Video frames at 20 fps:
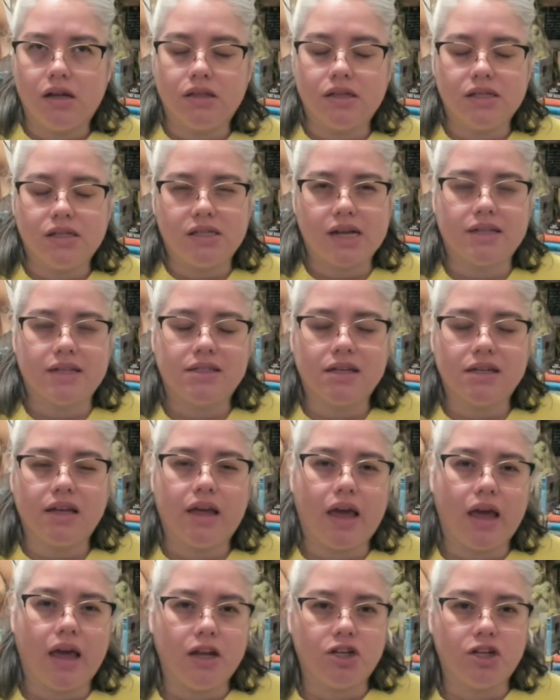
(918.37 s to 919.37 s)
Lestat's
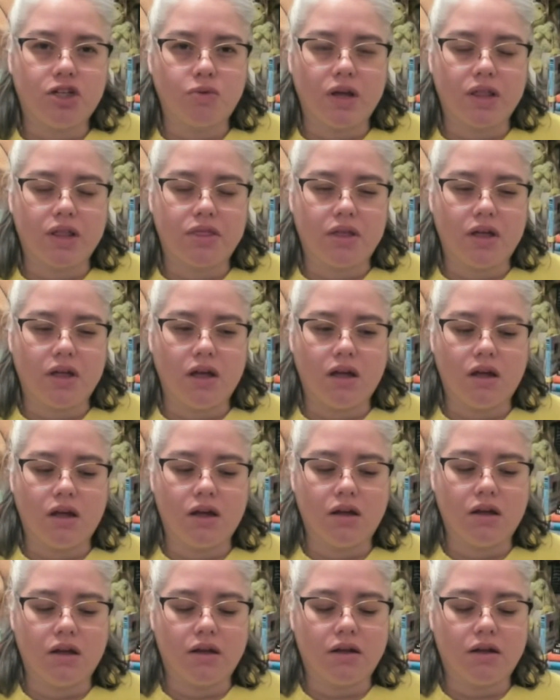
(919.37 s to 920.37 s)
engaged with
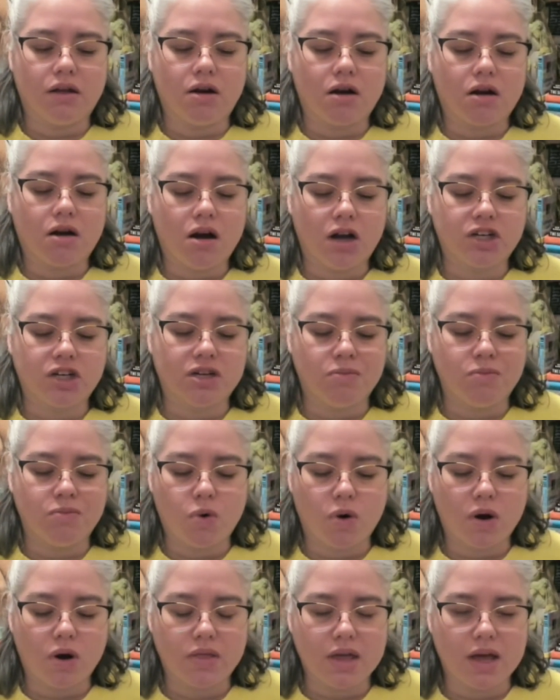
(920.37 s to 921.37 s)
Akasha
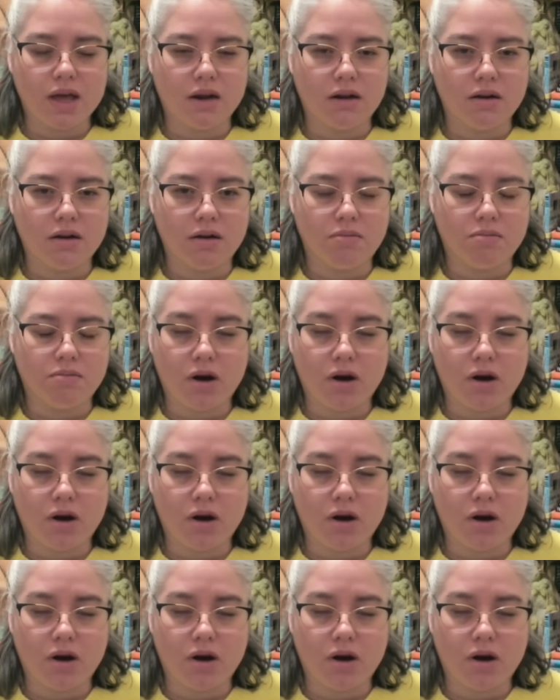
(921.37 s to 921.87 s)
more than